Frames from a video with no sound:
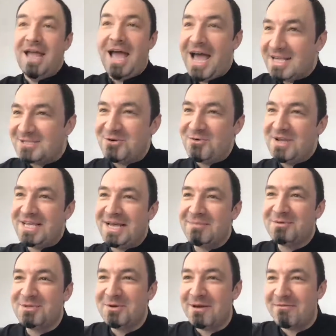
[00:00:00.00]
as a
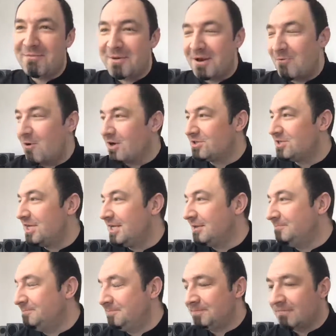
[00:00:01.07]
recap to everybody watching,
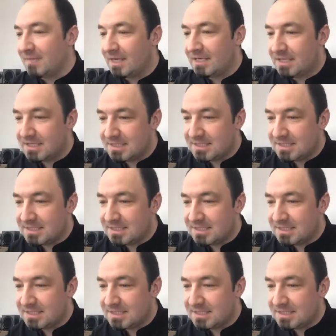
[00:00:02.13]
those